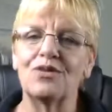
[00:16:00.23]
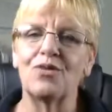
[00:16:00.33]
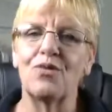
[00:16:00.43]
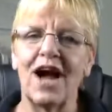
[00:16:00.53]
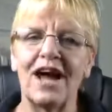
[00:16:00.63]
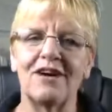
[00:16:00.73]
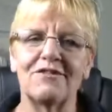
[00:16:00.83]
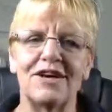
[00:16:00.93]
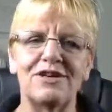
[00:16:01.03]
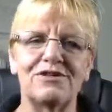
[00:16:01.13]
why our
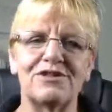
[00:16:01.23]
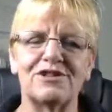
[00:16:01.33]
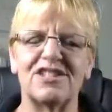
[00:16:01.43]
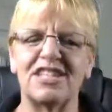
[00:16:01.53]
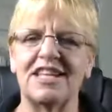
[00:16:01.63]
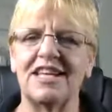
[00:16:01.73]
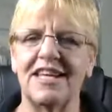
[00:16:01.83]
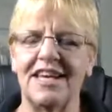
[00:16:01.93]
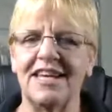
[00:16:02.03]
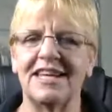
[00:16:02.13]
veterans are sitting
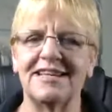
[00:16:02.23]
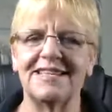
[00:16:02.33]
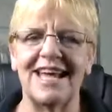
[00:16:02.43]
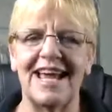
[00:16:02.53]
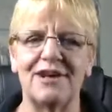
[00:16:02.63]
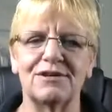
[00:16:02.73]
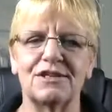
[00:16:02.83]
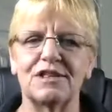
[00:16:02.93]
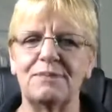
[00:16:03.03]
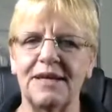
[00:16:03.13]
in a
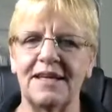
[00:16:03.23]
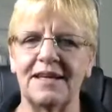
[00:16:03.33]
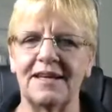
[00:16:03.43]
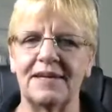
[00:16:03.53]
tailspin.